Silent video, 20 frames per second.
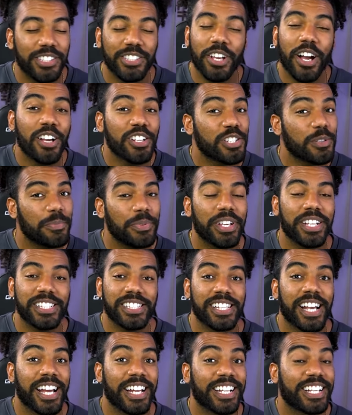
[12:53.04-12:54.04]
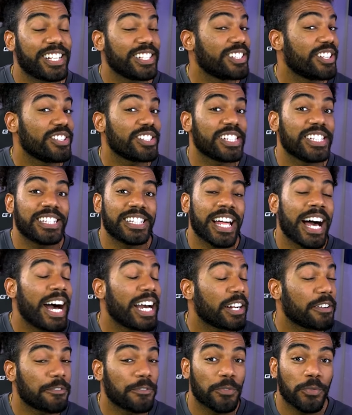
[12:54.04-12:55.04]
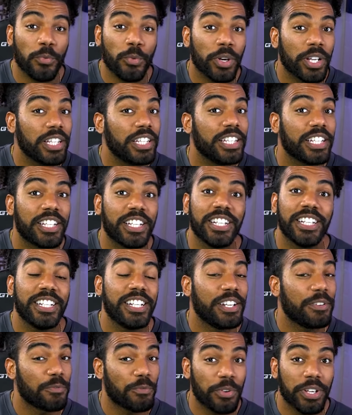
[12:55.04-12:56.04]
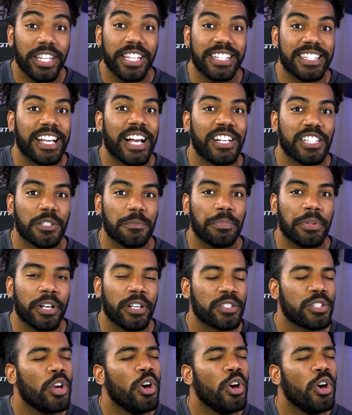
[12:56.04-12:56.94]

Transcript: Y'all should be excited, because there's a lot of really good and really talented players.